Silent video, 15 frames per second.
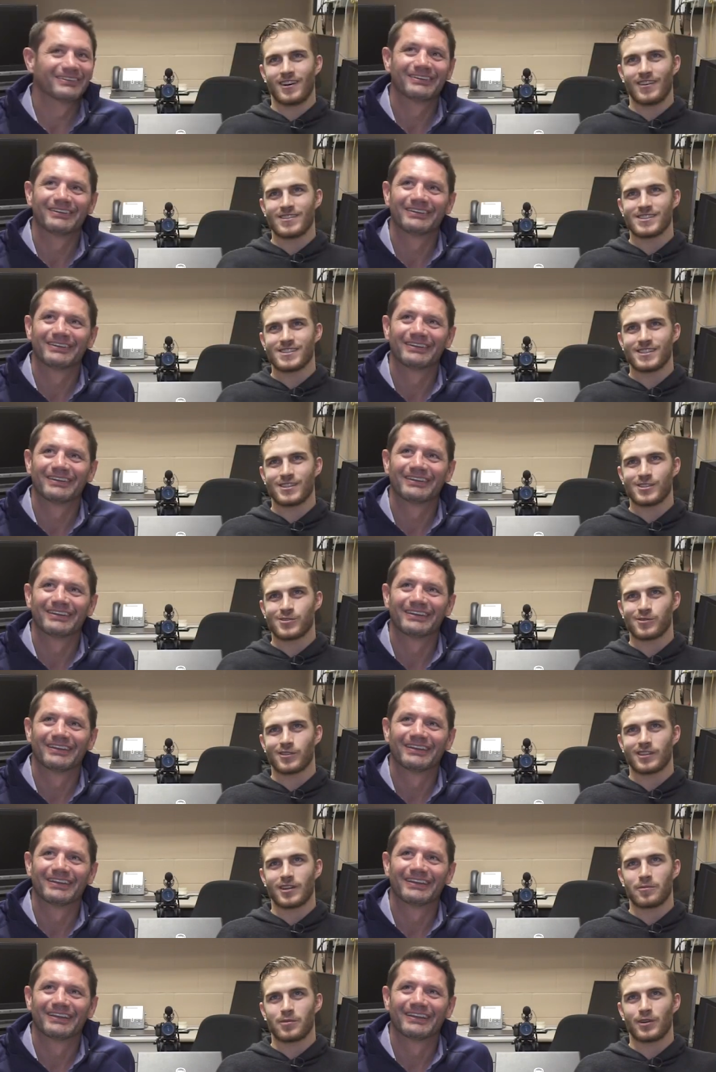Speaker 1: obviously this
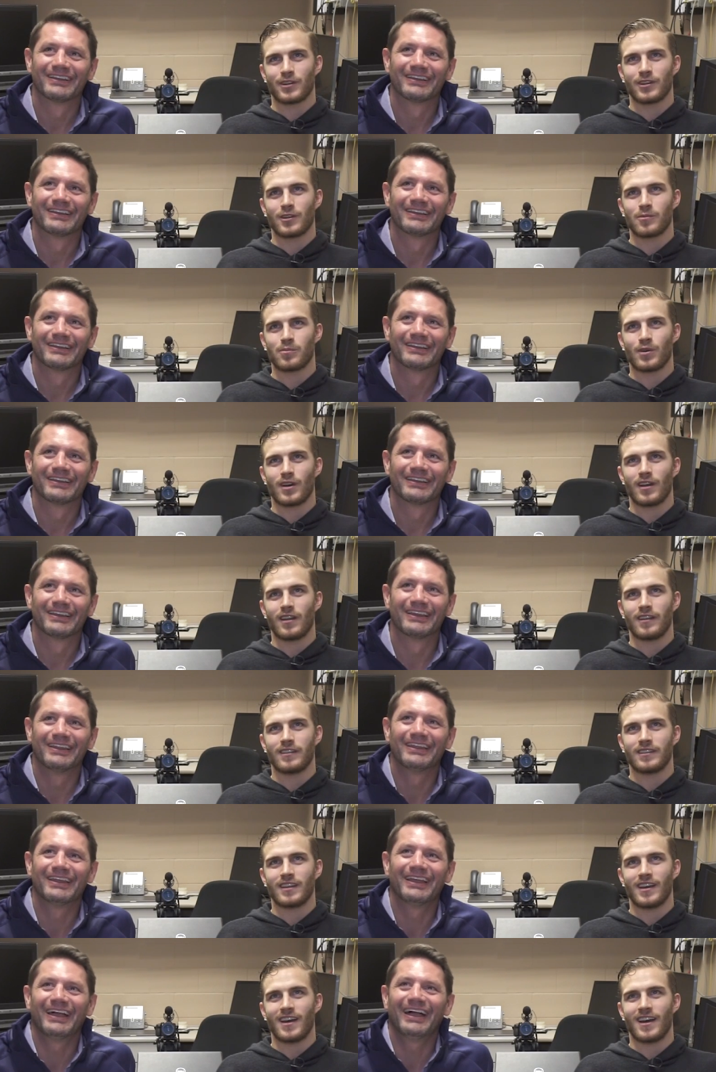worked out pretty good, but
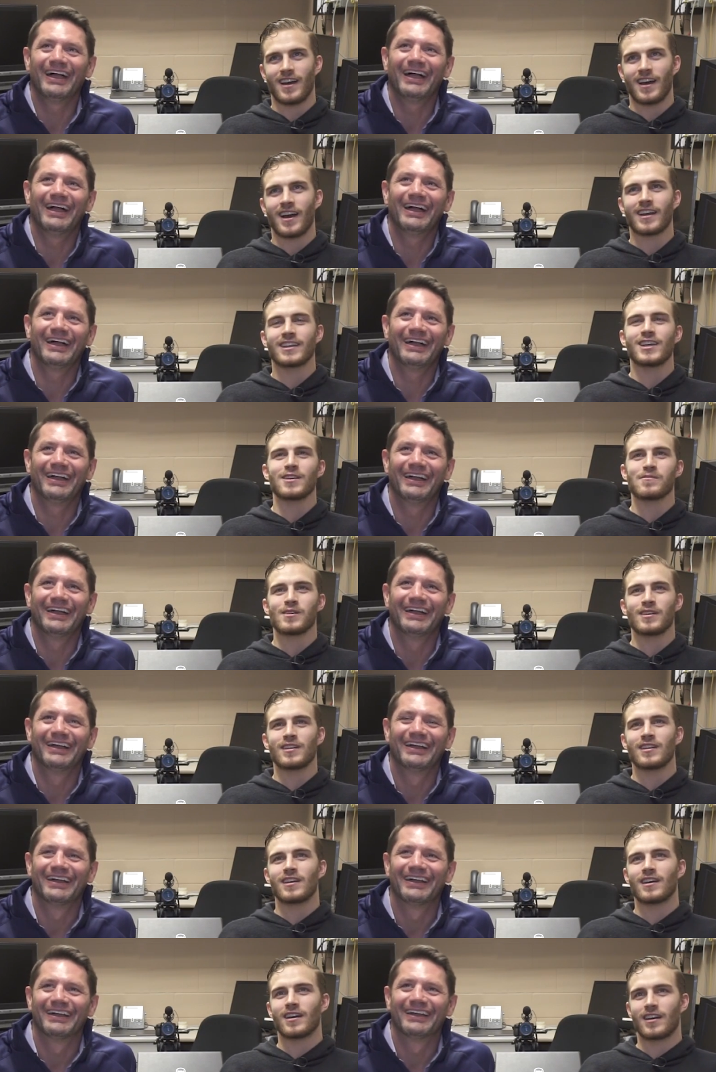I came in,
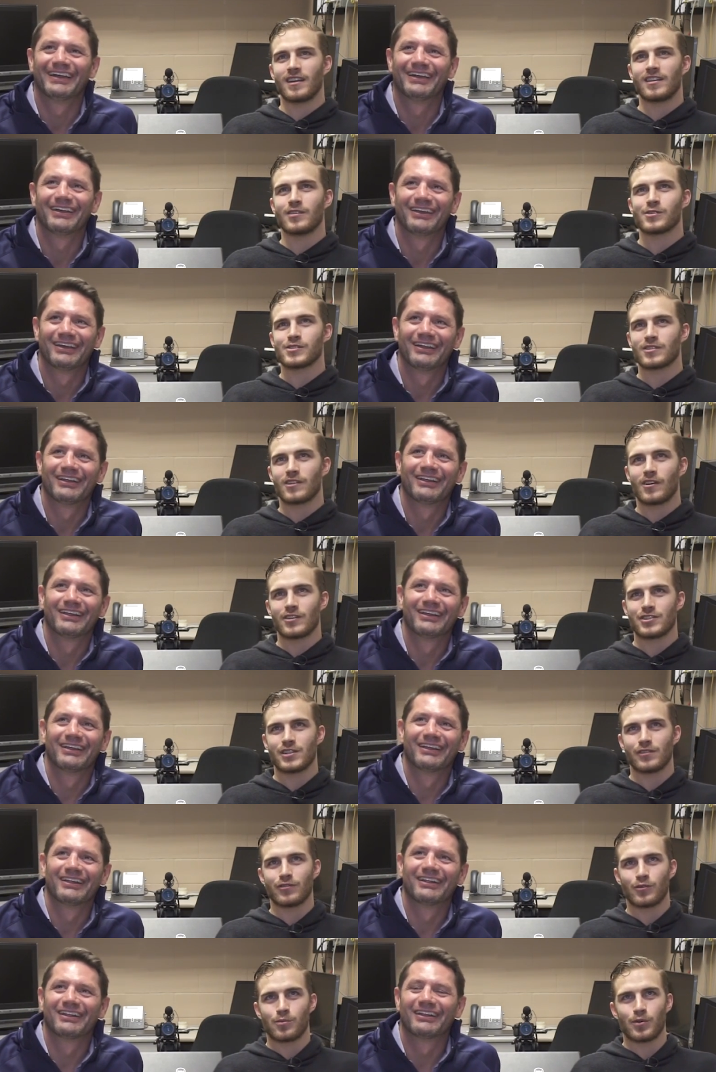it was a long
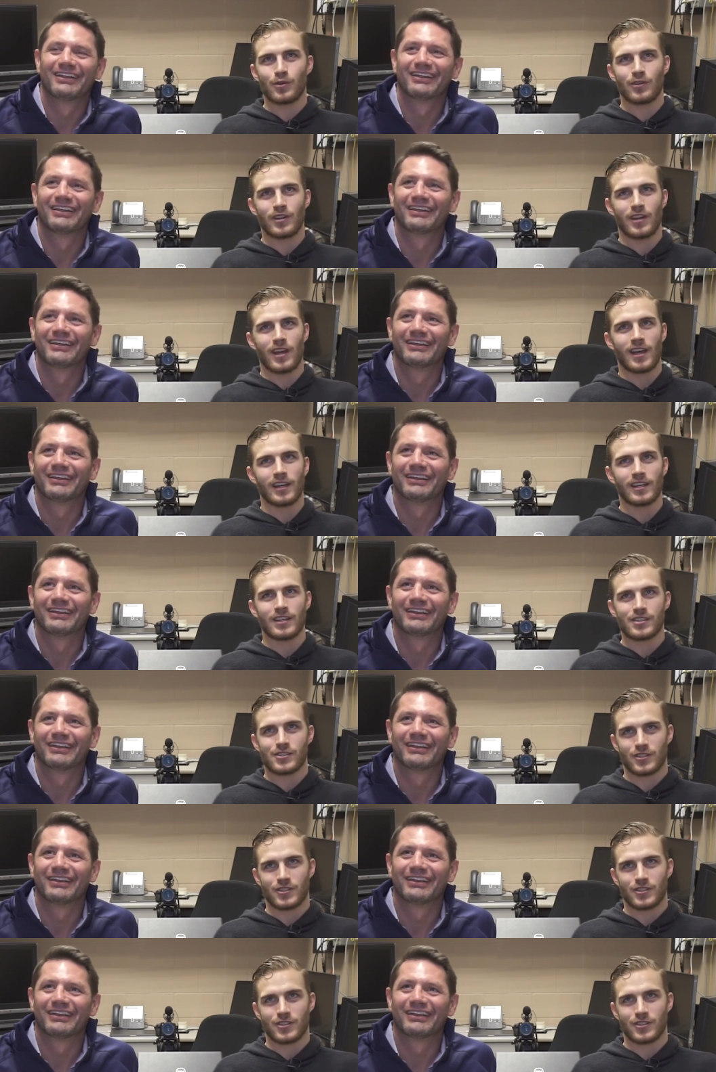shift for Boone and Andy,